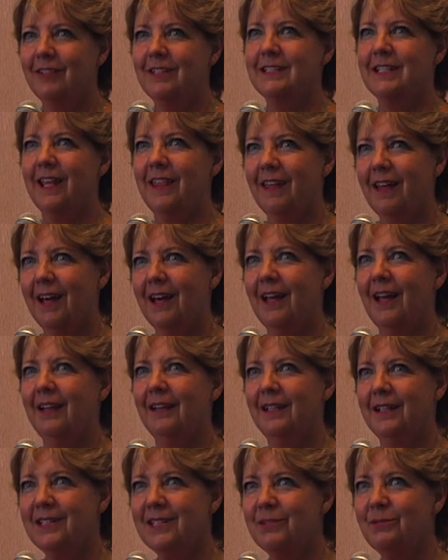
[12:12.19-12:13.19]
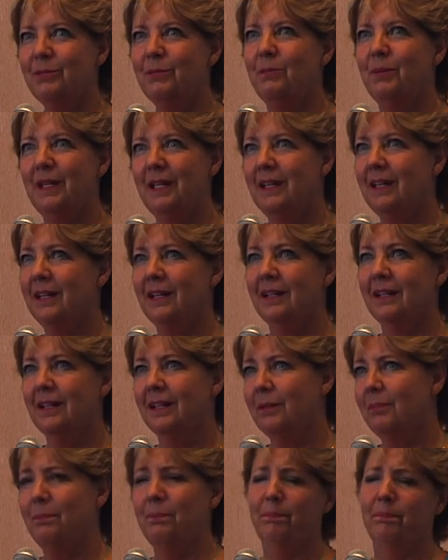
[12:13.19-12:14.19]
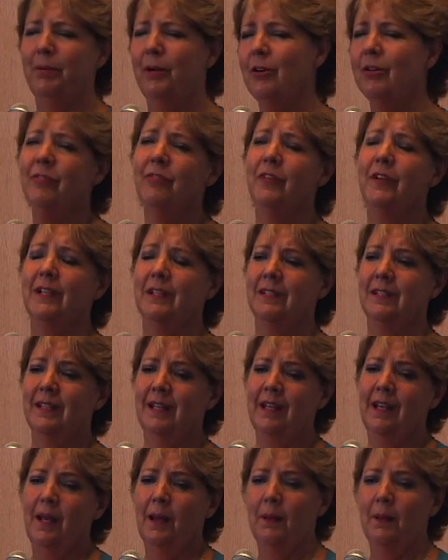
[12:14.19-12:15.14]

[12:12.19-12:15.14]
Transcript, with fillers: because I thought Alyssa would be a perfect,